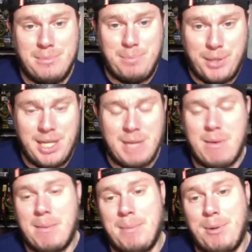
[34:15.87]
putting him
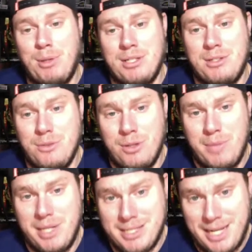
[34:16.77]
on my pull list sooner
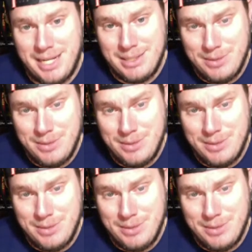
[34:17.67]
because I